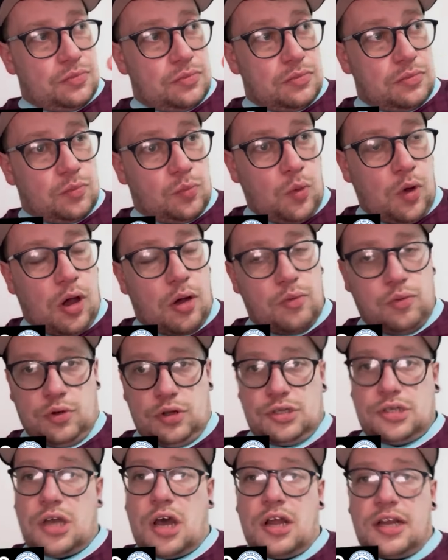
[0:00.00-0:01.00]
what
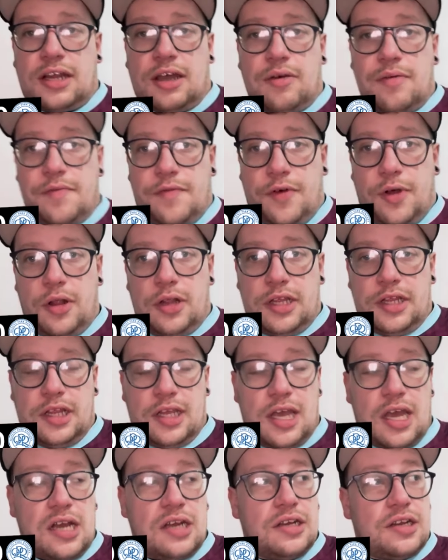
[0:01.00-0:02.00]
was our downfall in
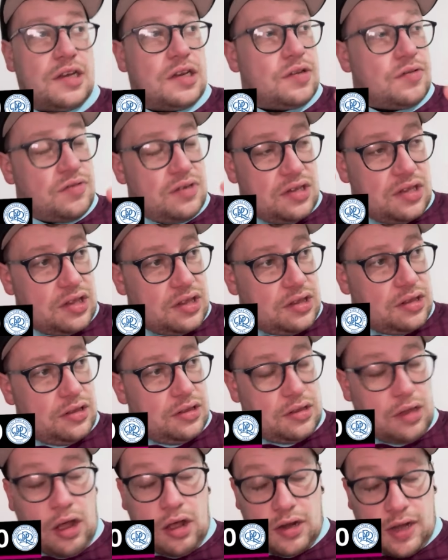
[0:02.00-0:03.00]
the end, and
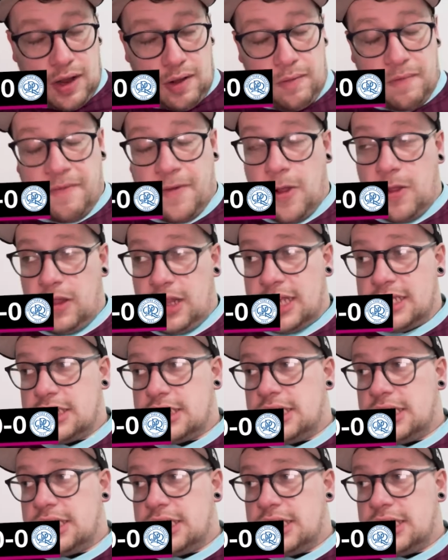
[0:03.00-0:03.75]
our downfall last